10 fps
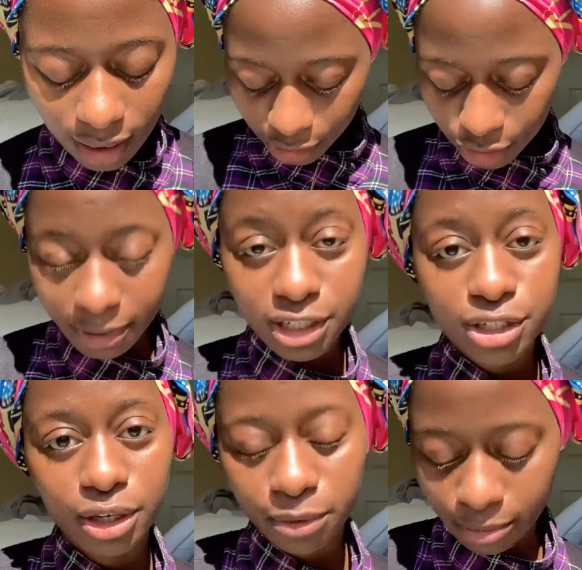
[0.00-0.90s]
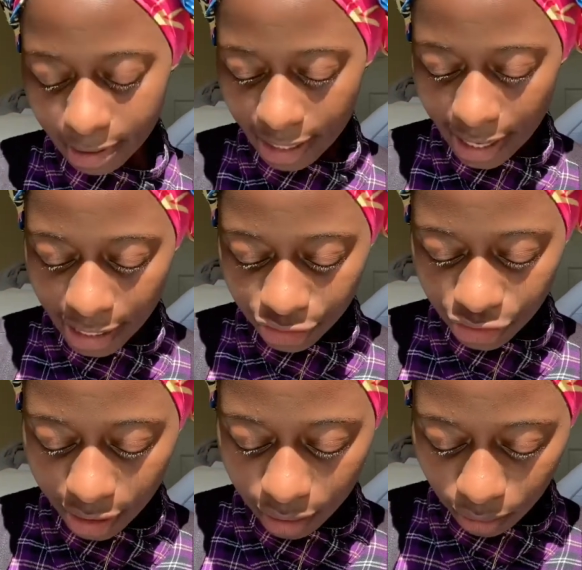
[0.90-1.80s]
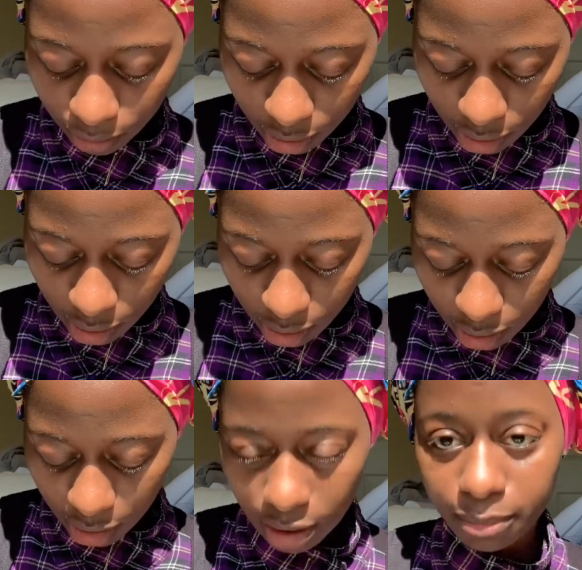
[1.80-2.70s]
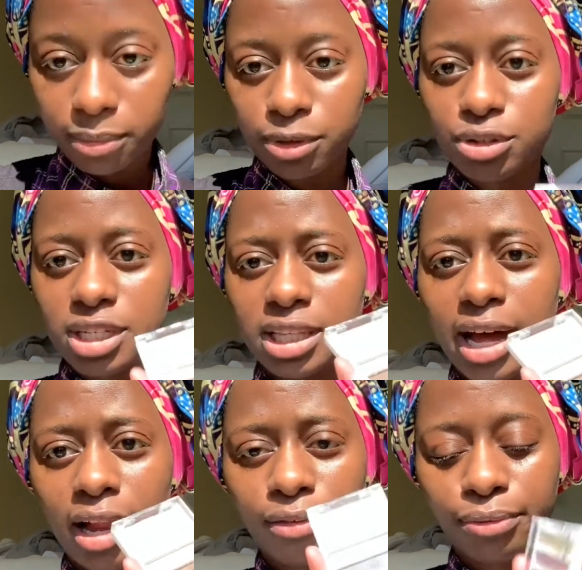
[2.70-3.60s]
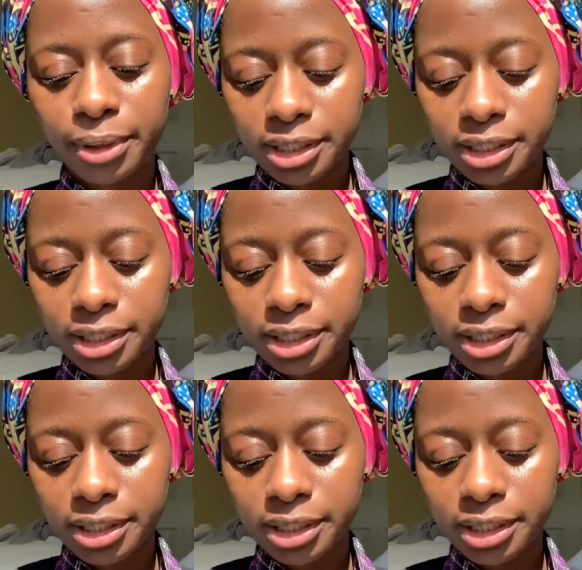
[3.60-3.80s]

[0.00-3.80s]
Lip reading: So I'm gonna start with my eyeshadow, and I'm using the e.l.f. one.